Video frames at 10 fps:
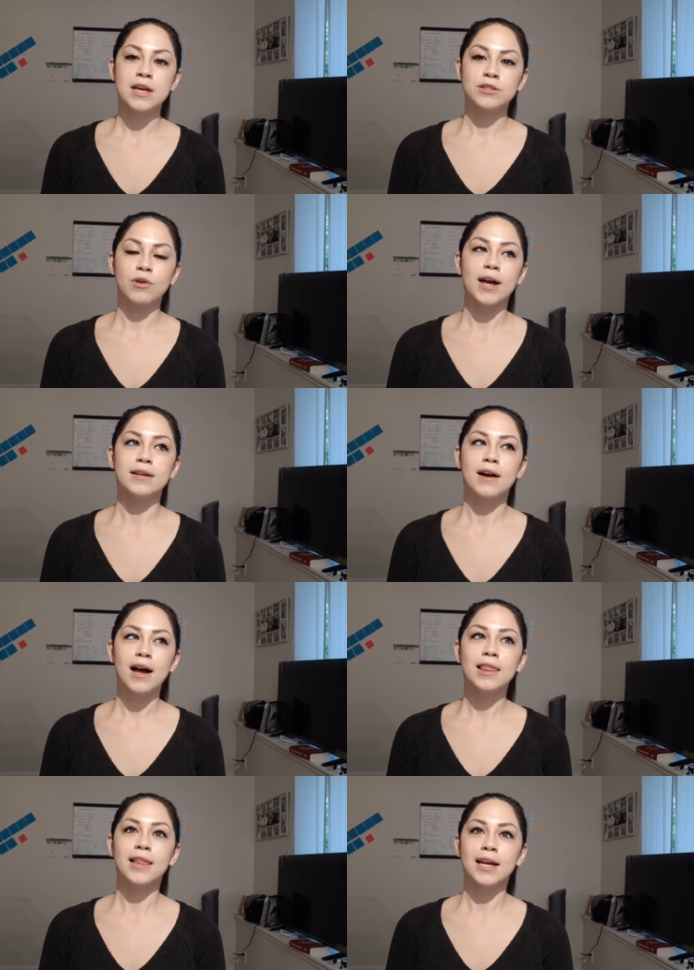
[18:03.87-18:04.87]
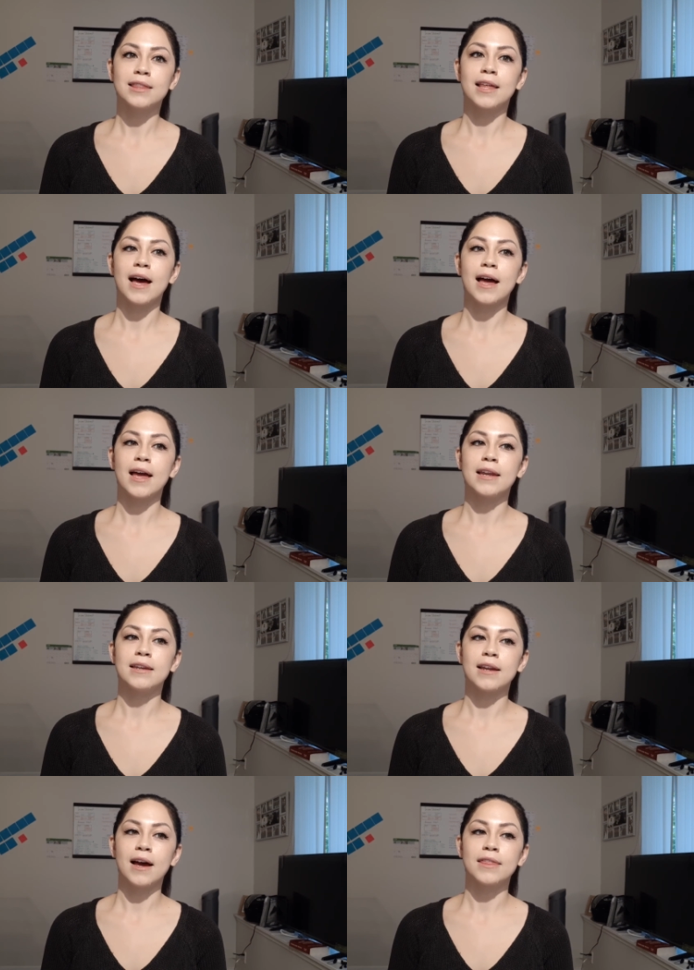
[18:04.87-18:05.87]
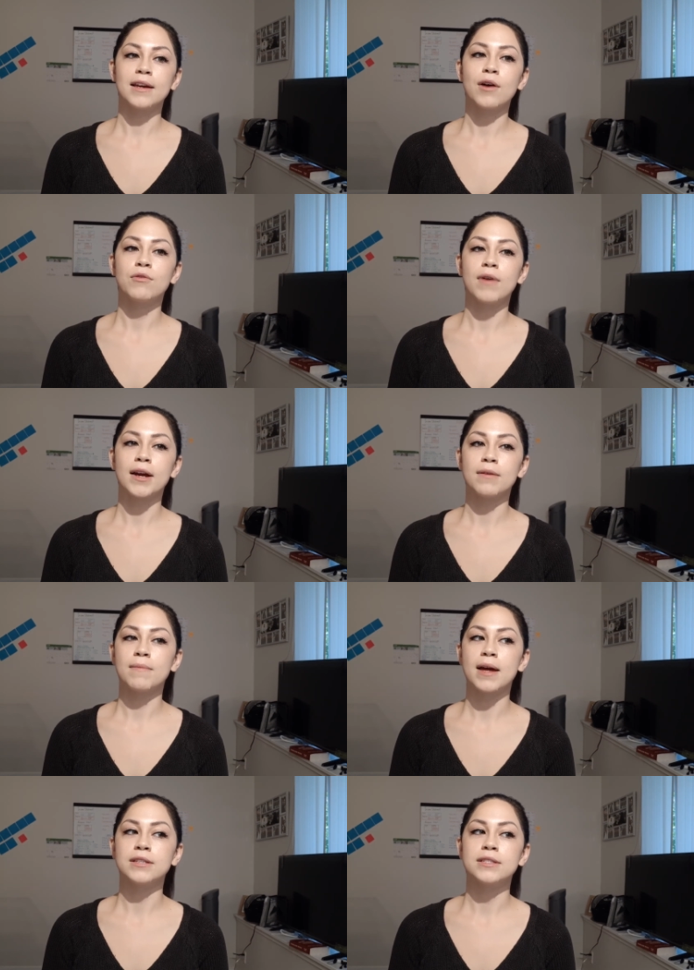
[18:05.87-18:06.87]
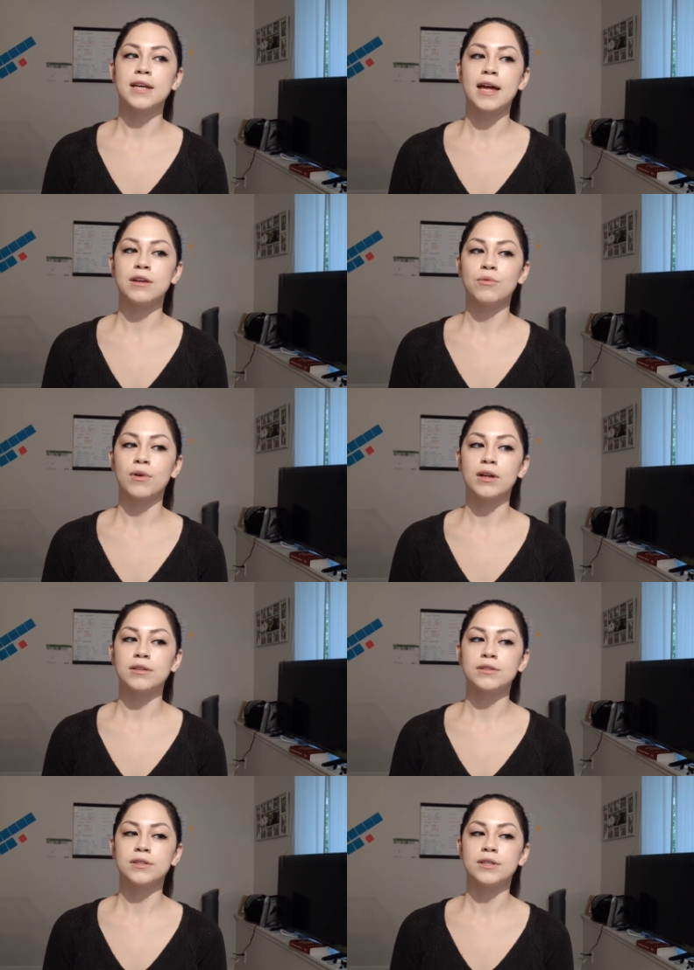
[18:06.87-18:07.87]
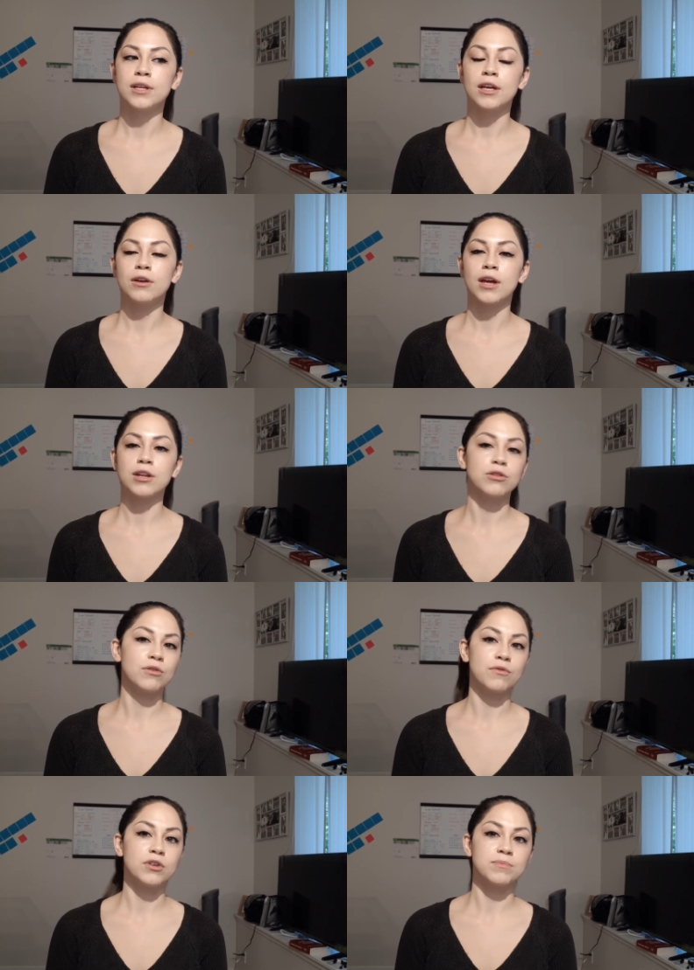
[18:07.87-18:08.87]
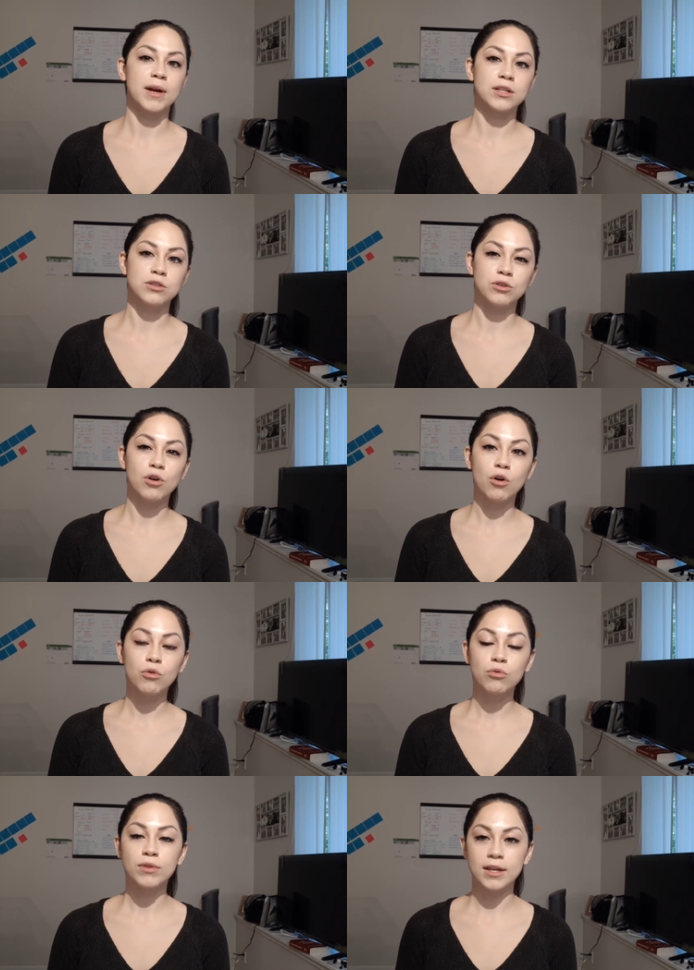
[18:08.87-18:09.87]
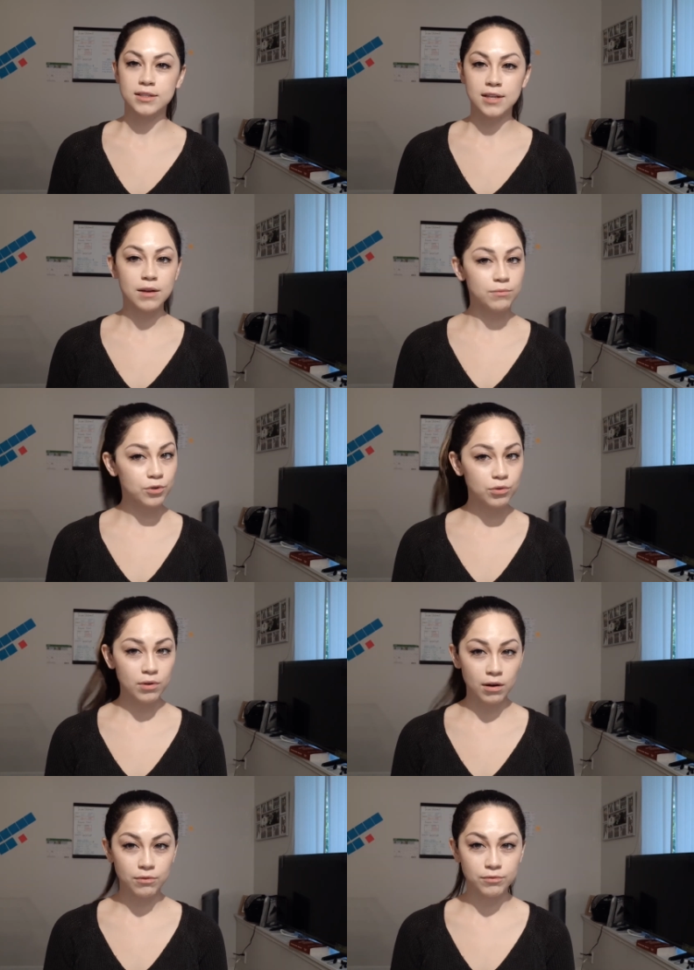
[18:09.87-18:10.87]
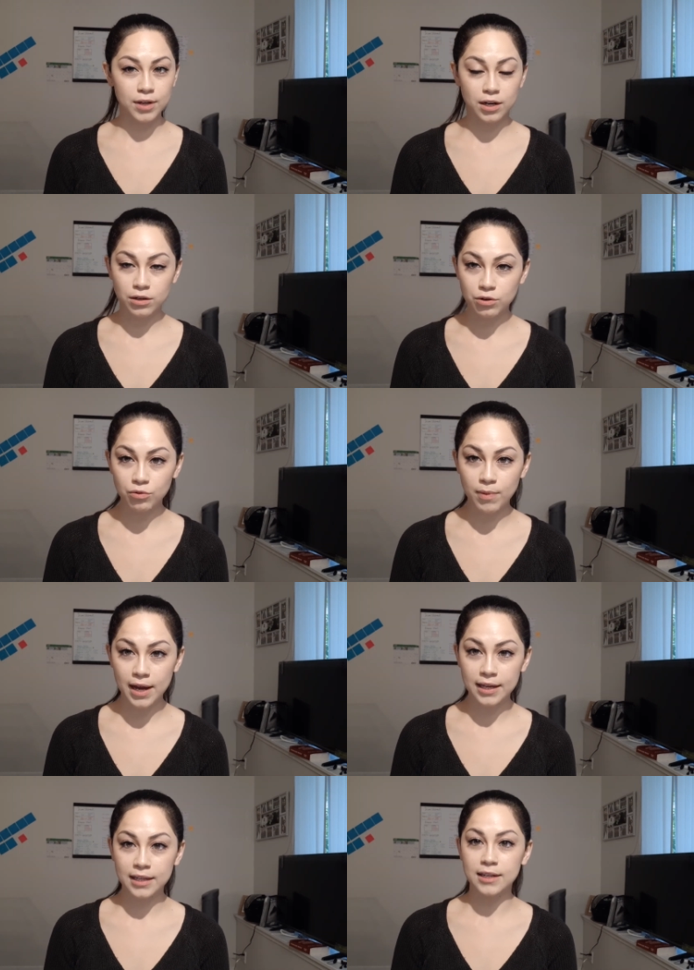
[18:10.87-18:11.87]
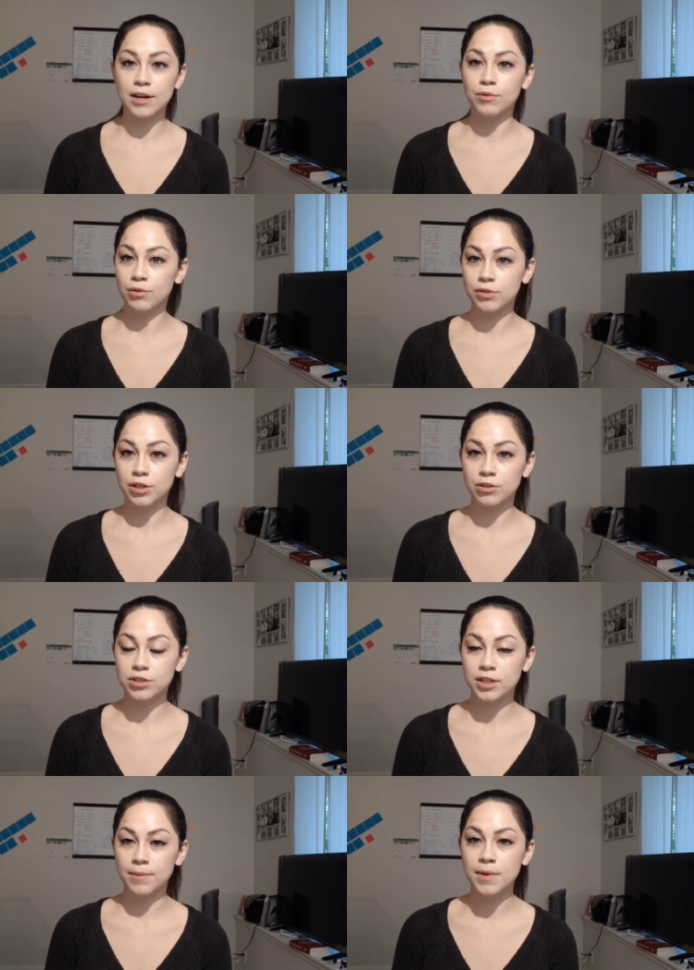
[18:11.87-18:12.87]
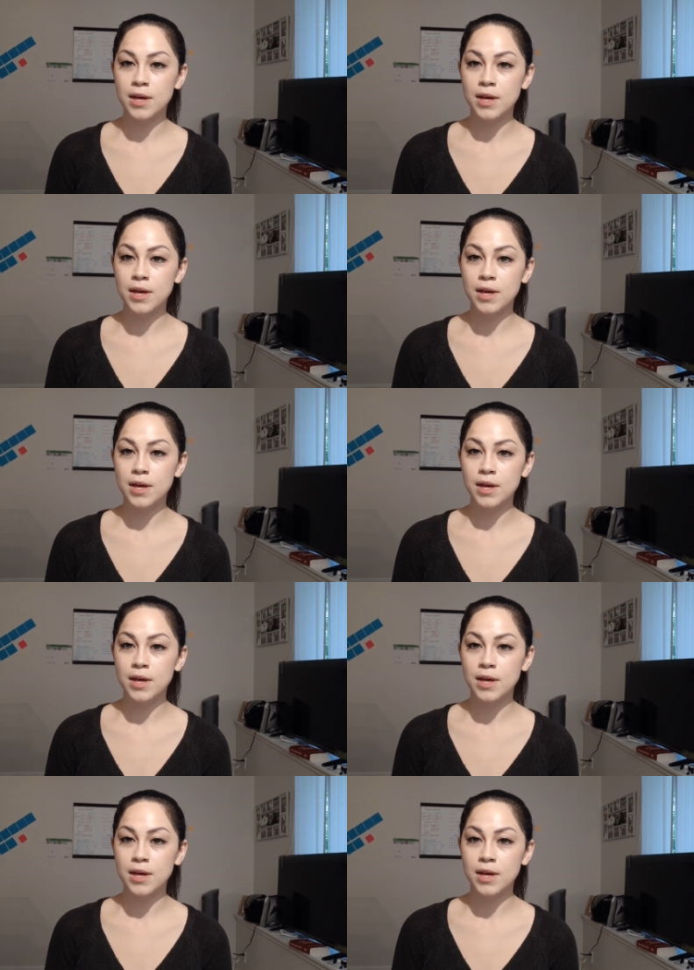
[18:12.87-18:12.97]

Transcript: So I, I like that, and I think I would recommend to anyone getting their first bike to go that same route of get a new bike and get it with a dealership,